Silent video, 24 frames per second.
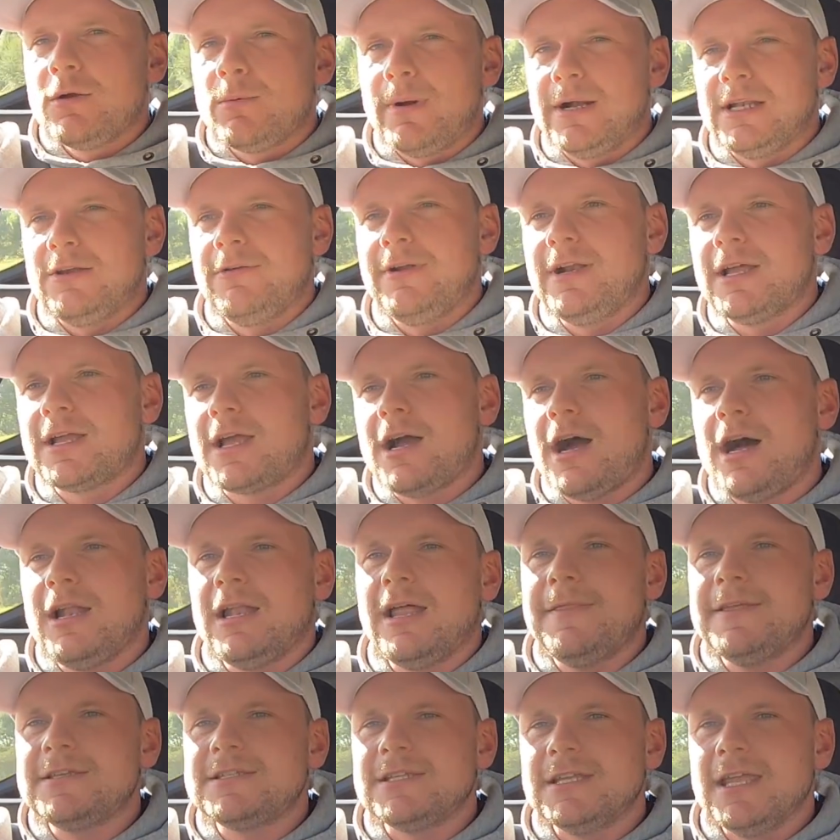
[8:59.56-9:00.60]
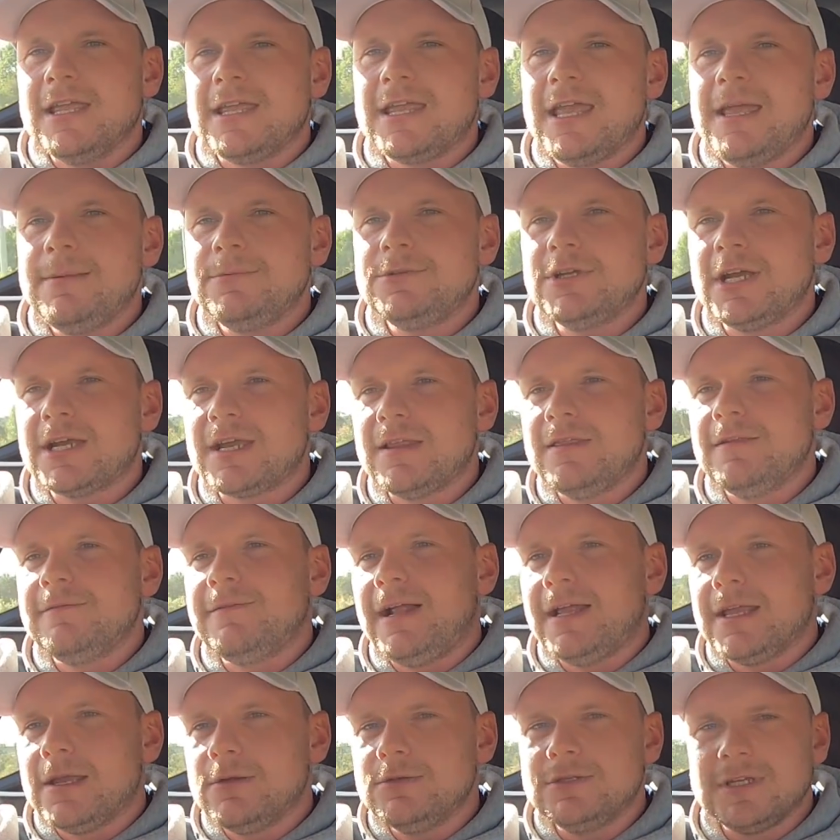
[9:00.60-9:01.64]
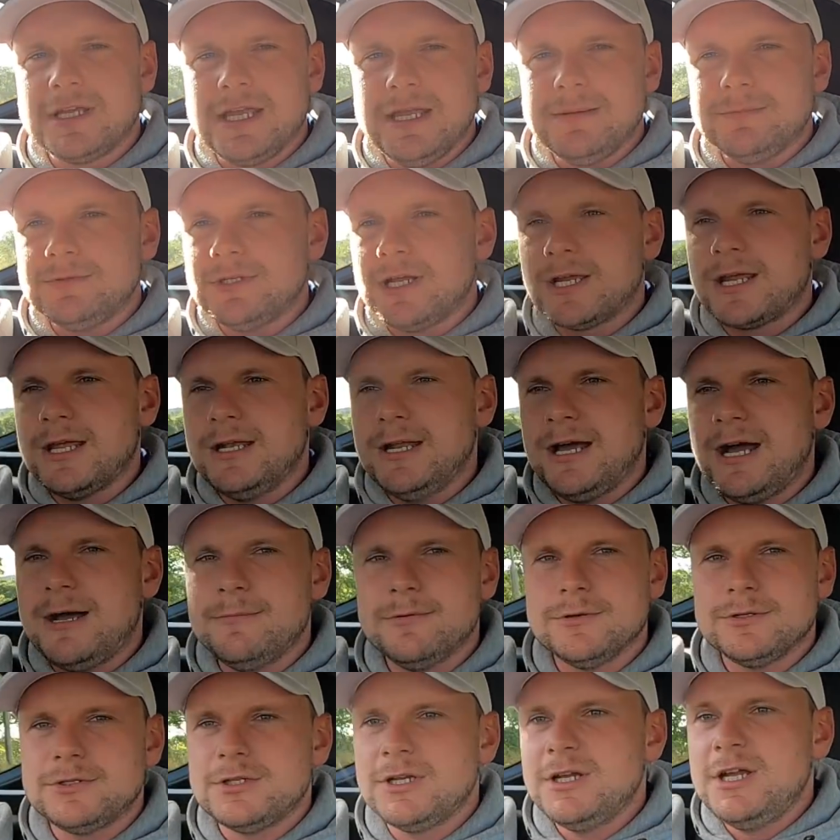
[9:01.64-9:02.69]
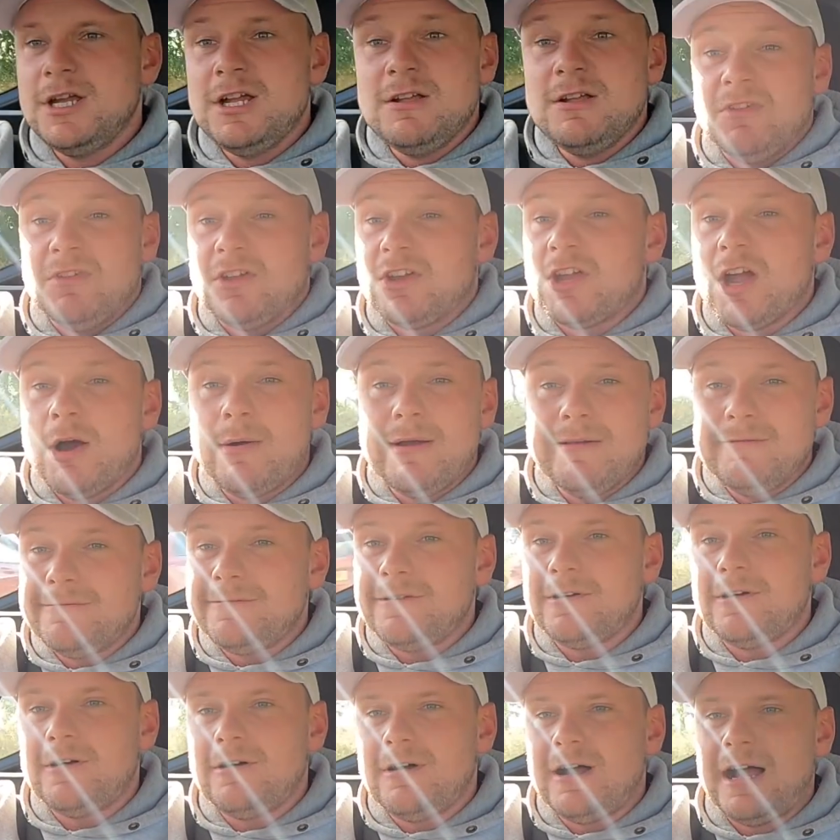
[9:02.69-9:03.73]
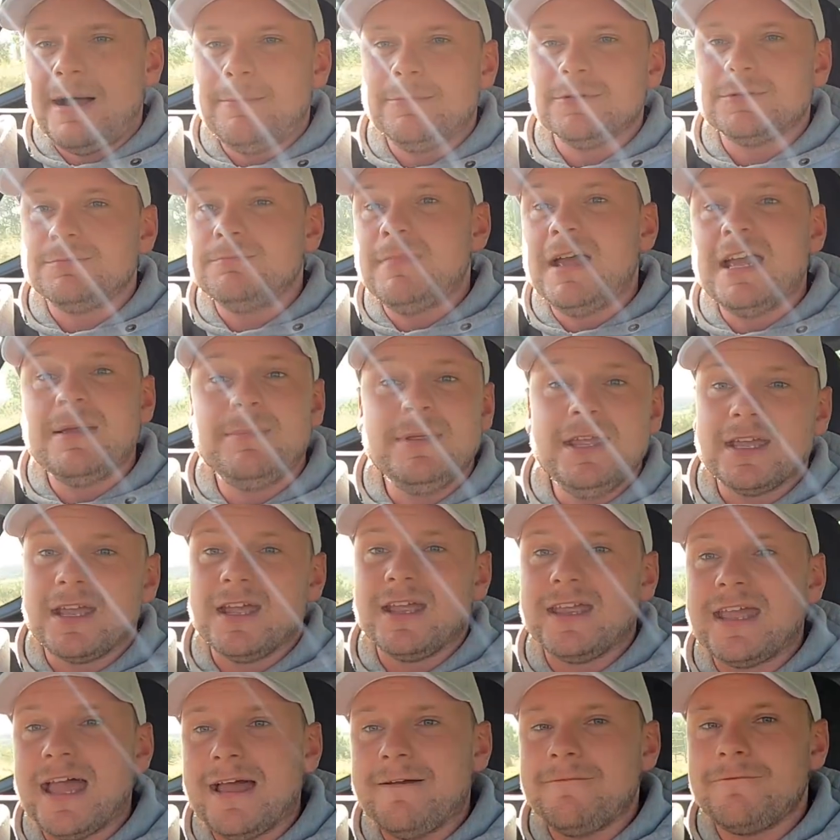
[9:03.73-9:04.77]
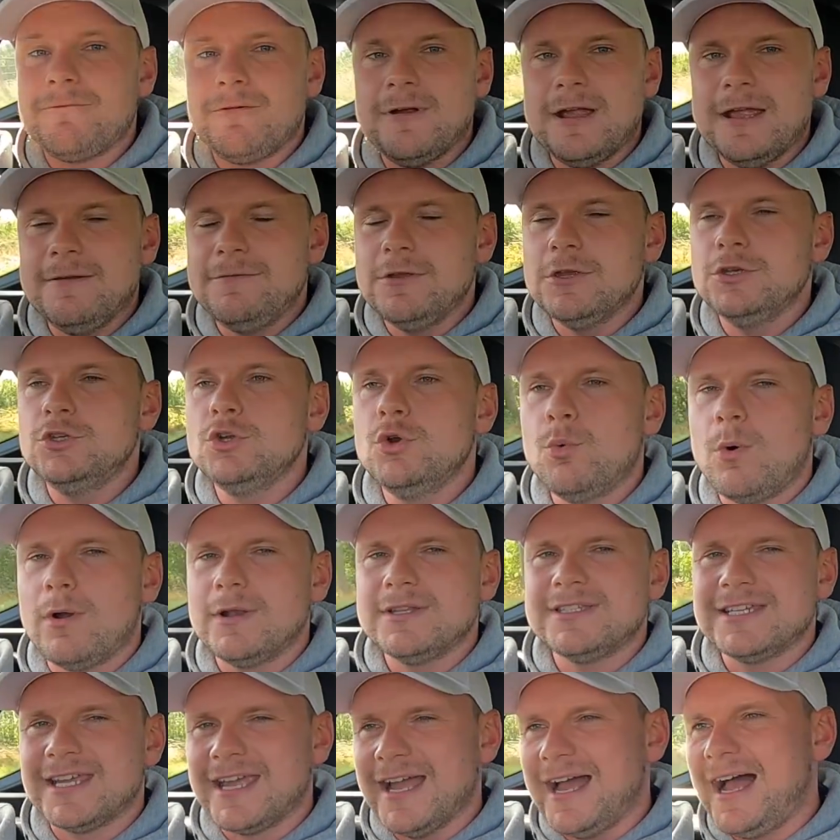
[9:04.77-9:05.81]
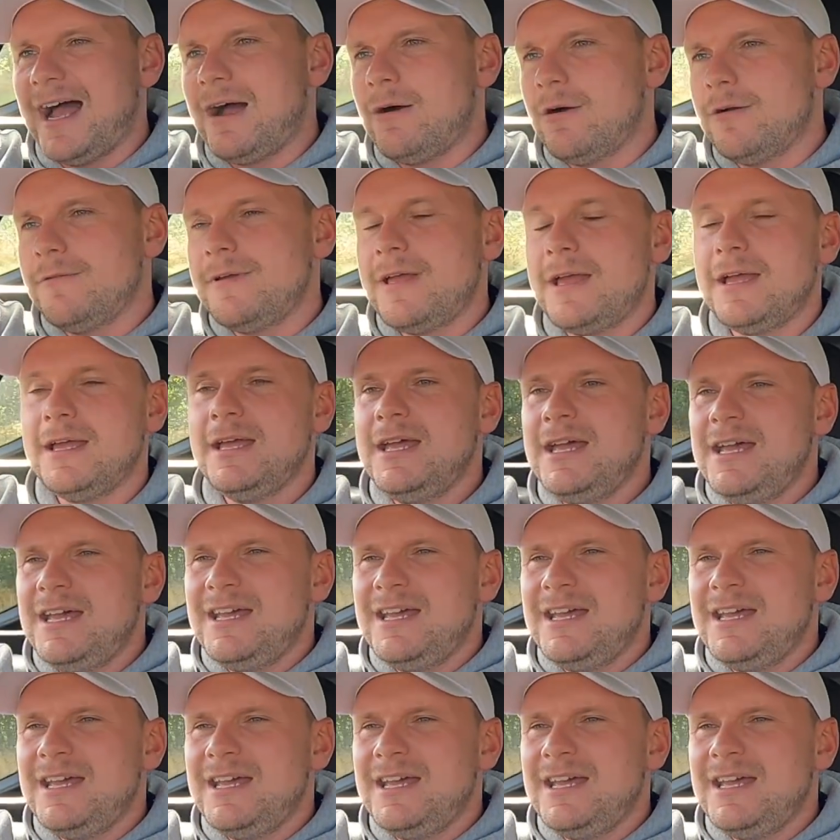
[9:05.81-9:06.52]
when you're in a car like this that you keep checking the values, you keep checking how much they're going for, how much maybe you can get for it if you do want to get out of it.